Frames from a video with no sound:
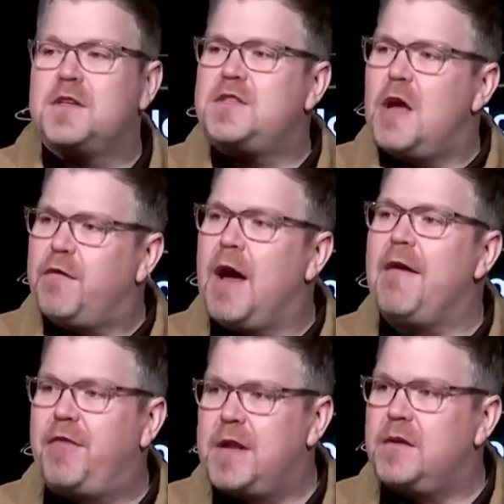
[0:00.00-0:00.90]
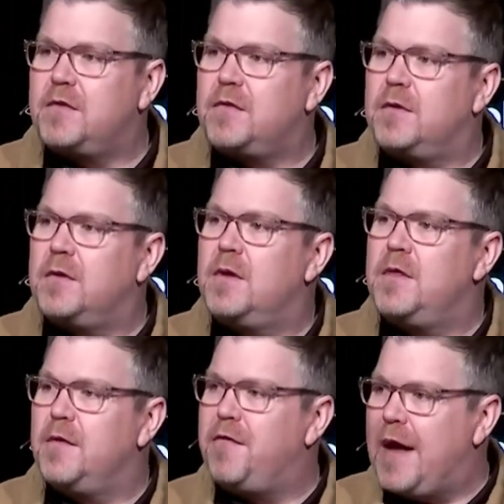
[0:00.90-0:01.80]
self-confidence,
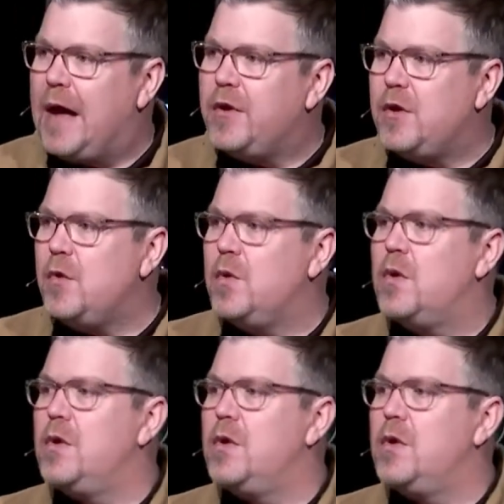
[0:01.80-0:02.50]
the value,